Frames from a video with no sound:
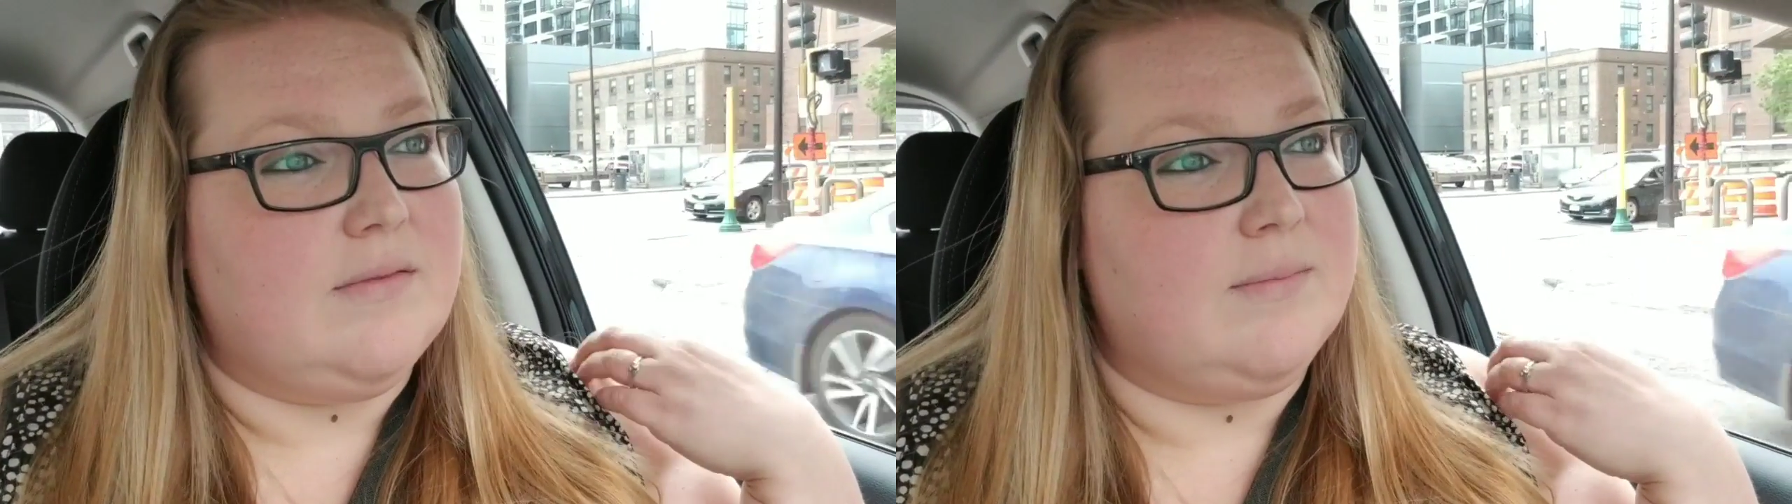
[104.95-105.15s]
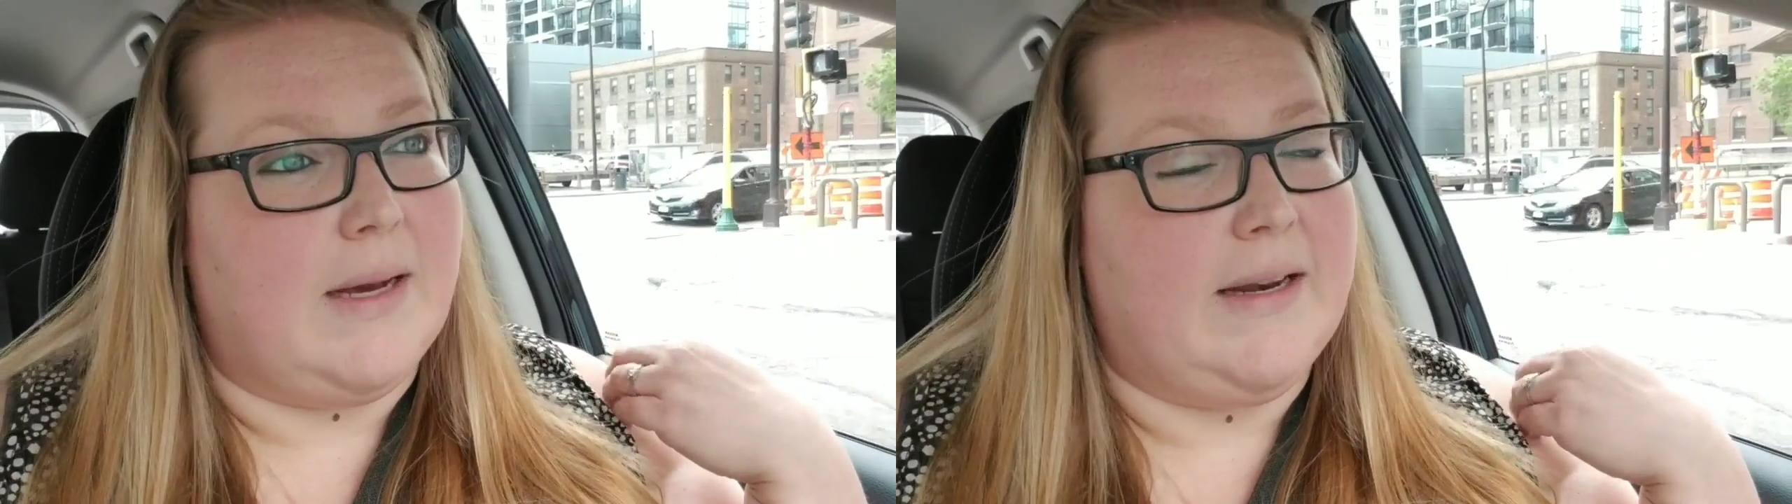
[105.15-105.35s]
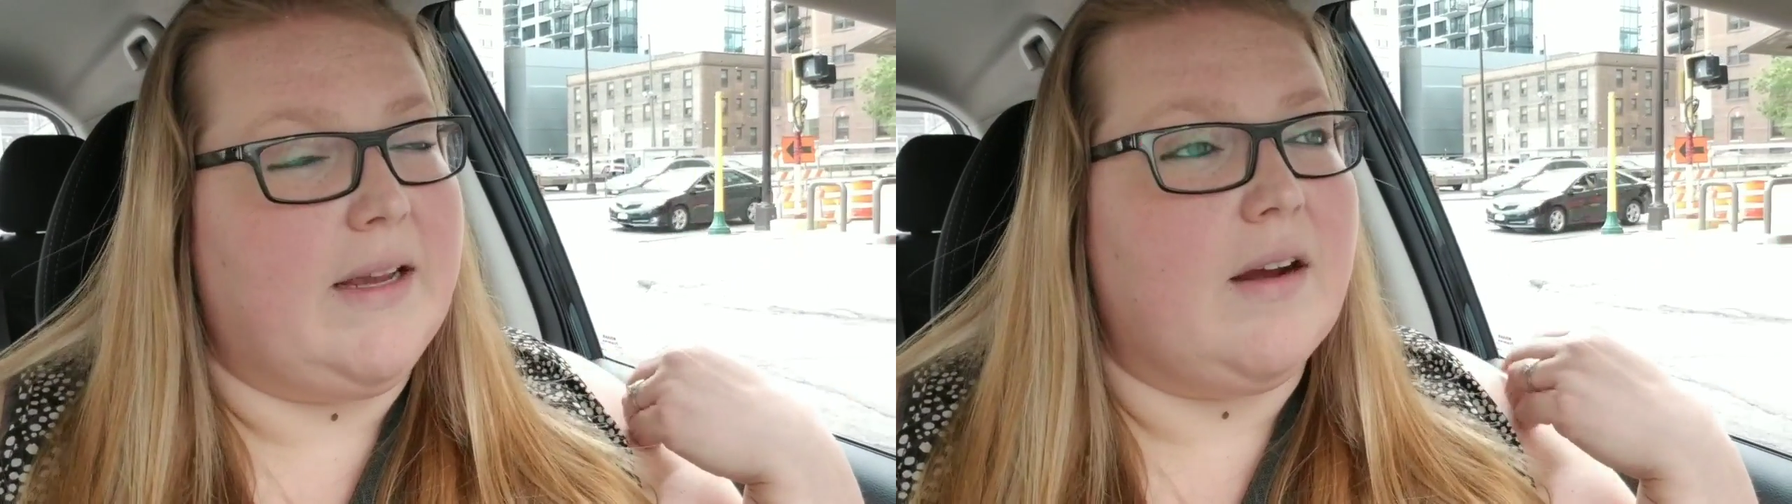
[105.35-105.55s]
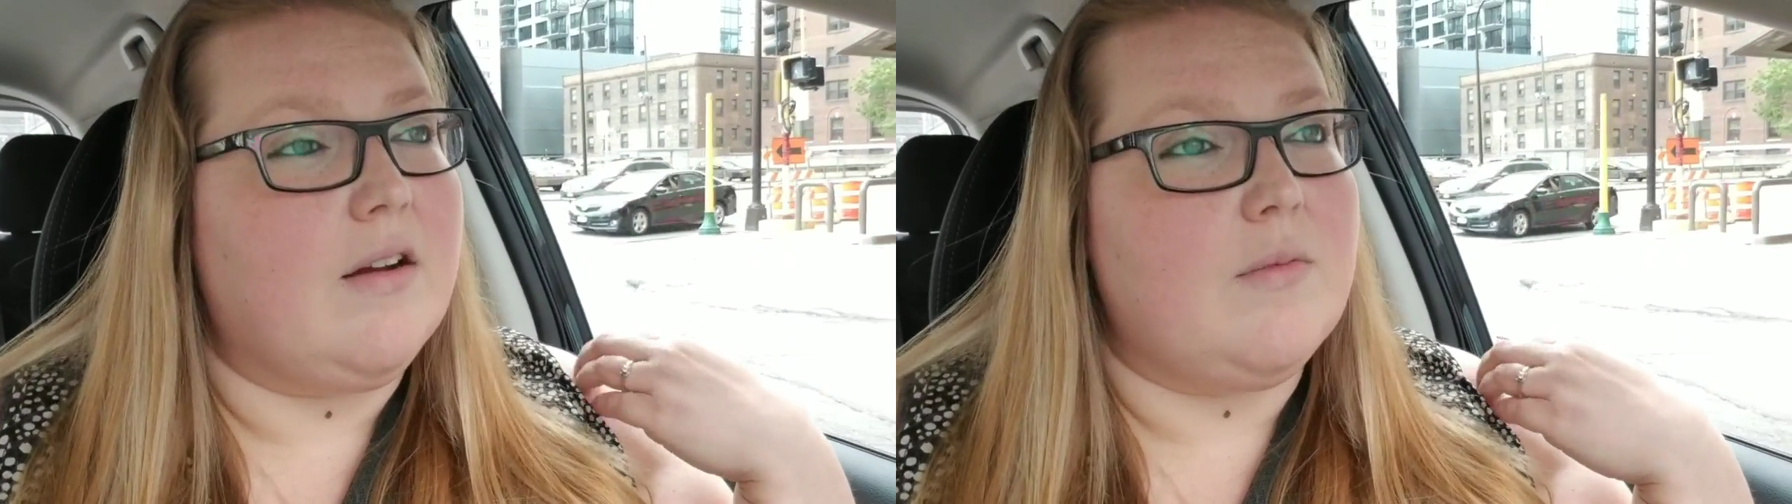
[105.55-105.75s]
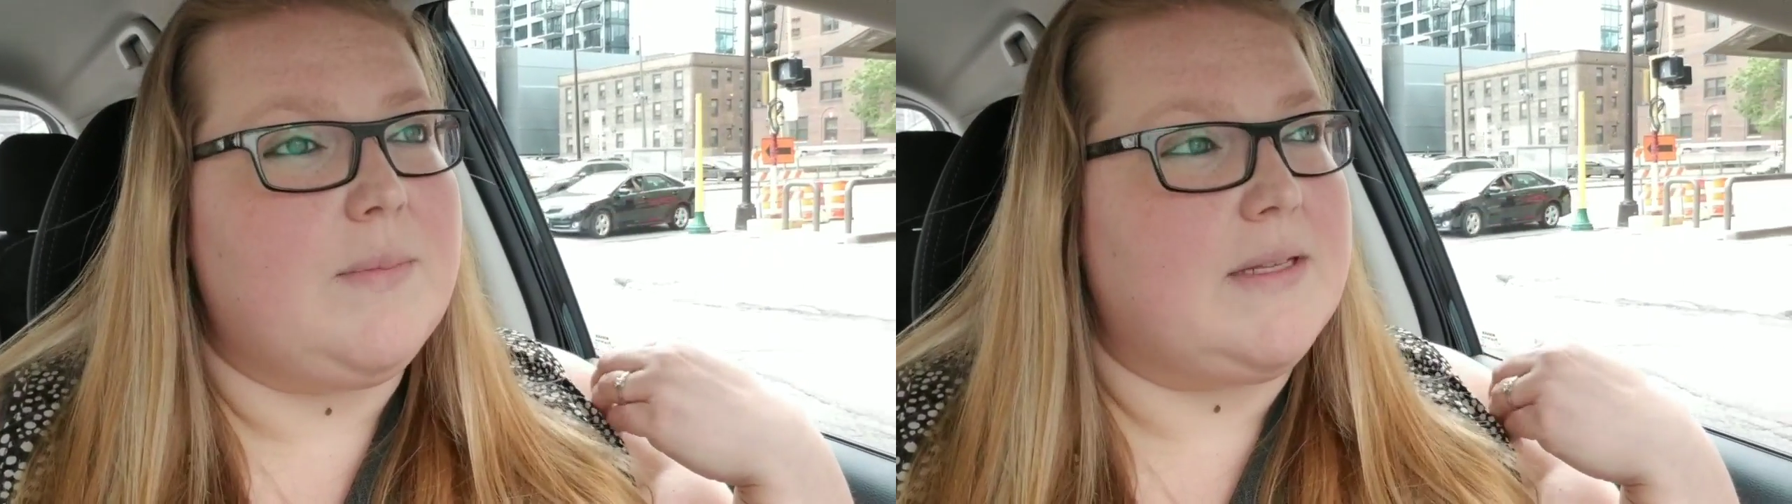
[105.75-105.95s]
minding our
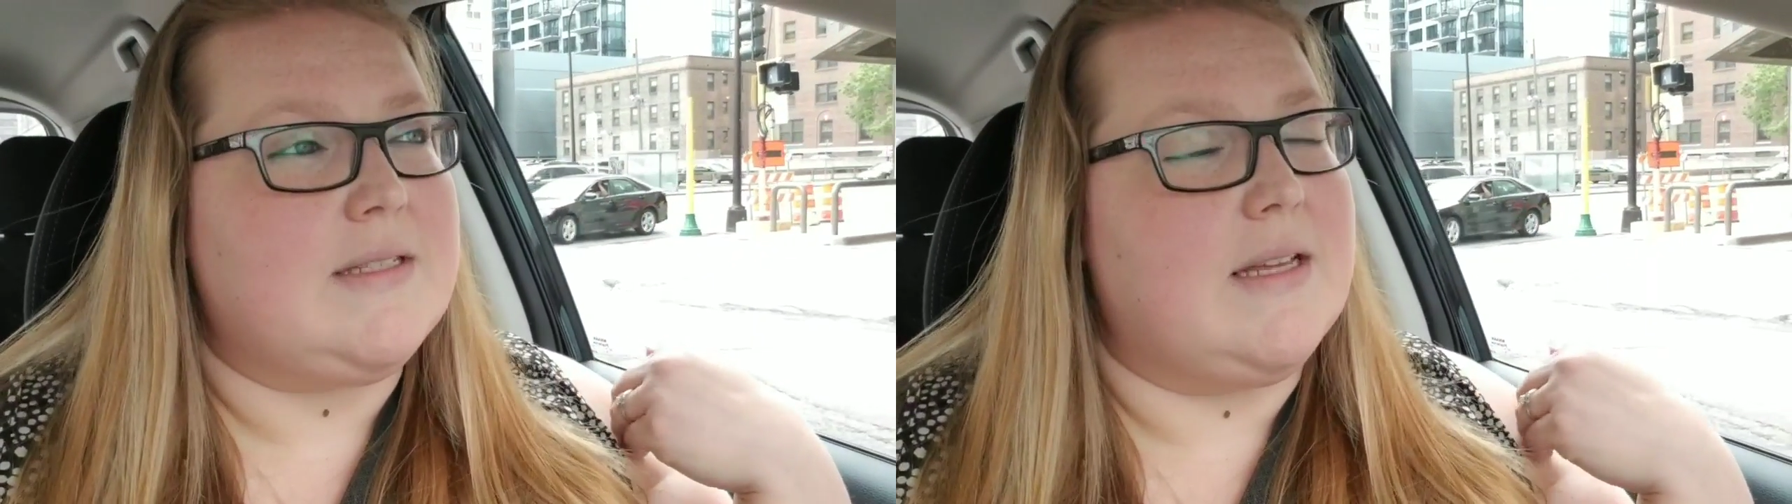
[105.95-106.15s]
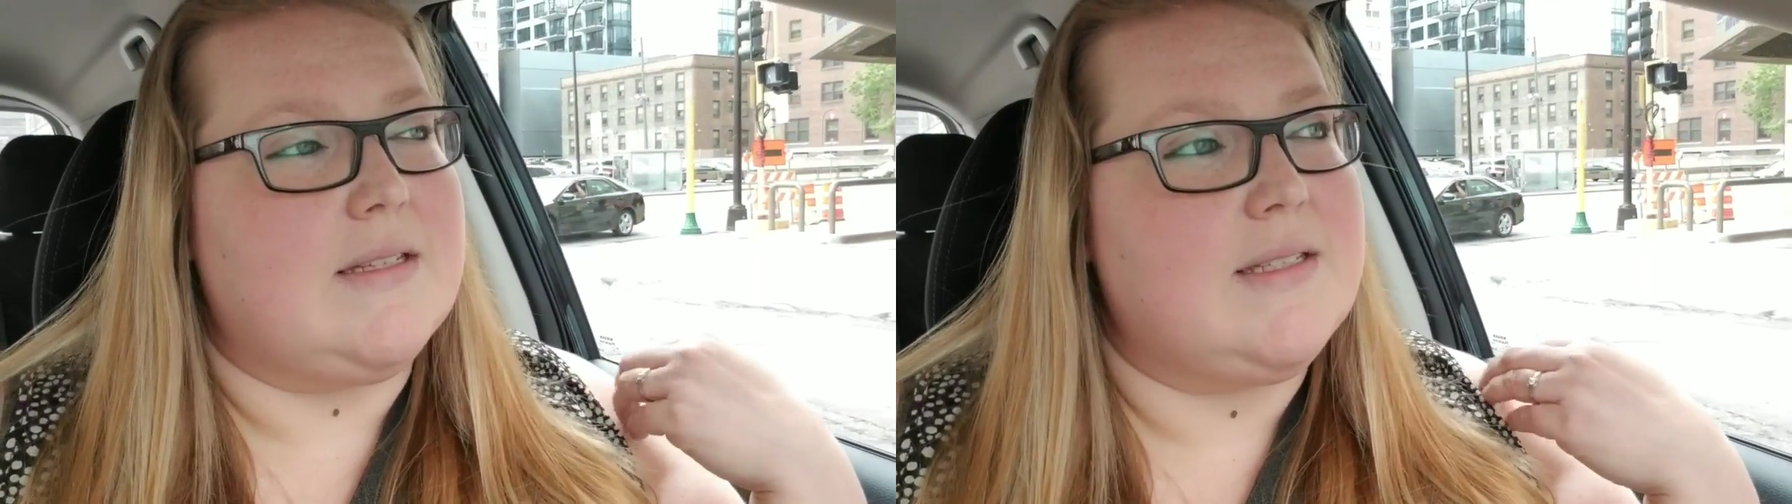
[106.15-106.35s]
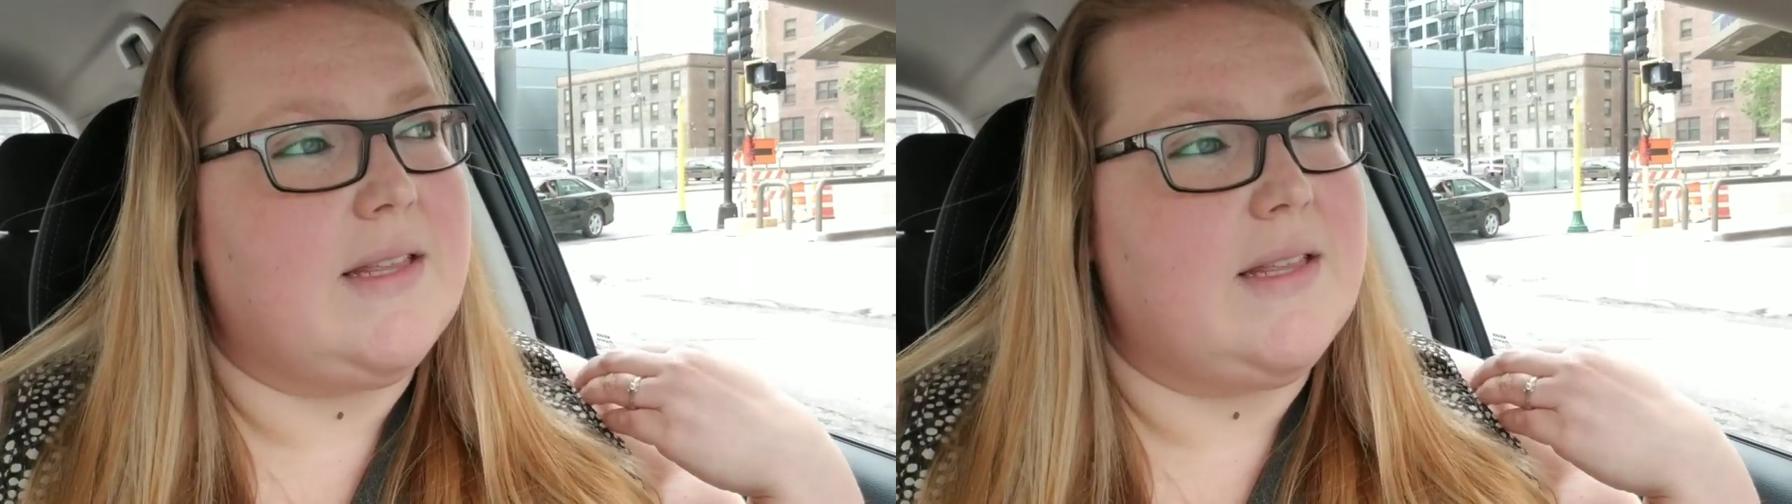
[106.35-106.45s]
own business.